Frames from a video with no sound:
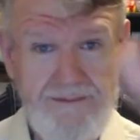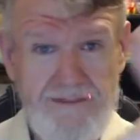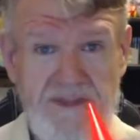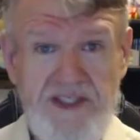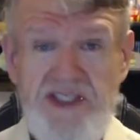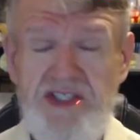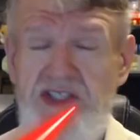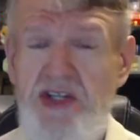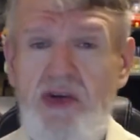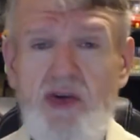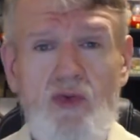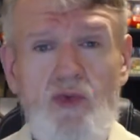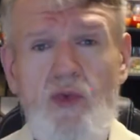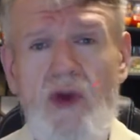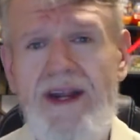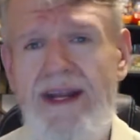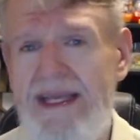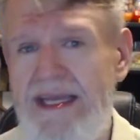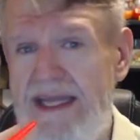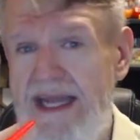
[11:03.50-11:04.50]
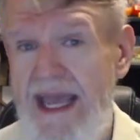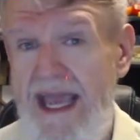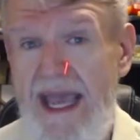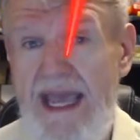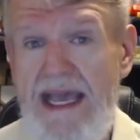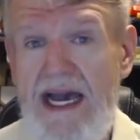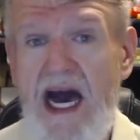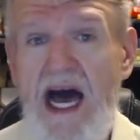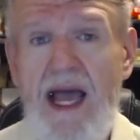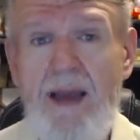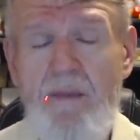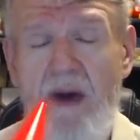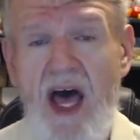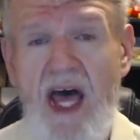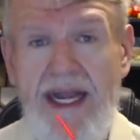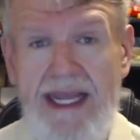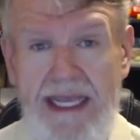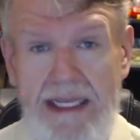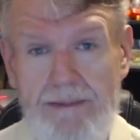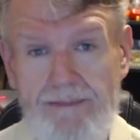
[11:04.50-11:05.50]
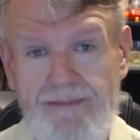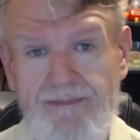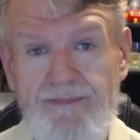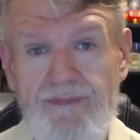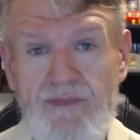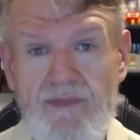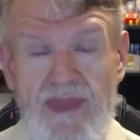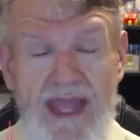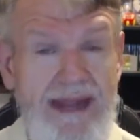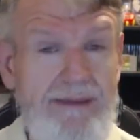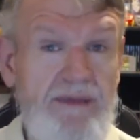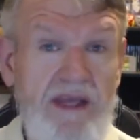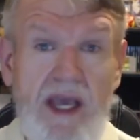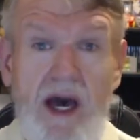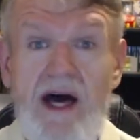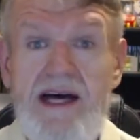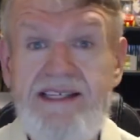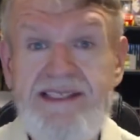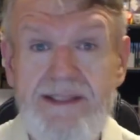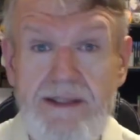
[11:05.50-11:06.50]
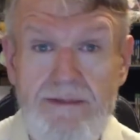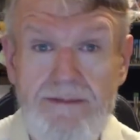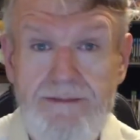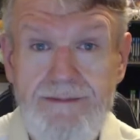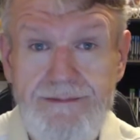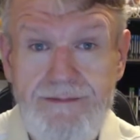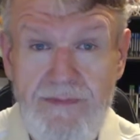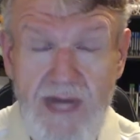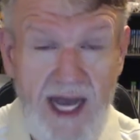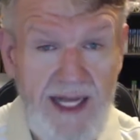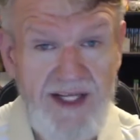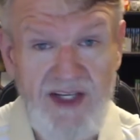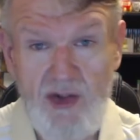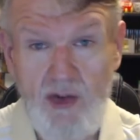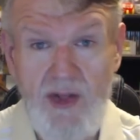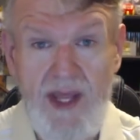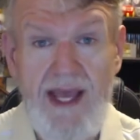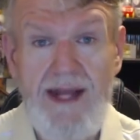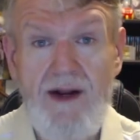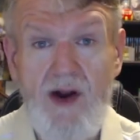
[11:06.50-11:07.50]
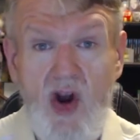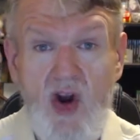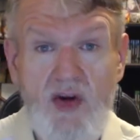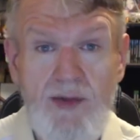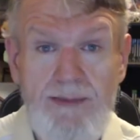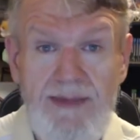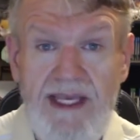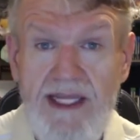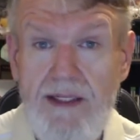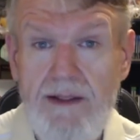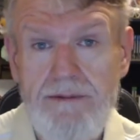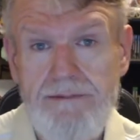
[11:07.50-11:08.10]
still running in the AI body. That'd be awesome. I'd do that in a heartbeat.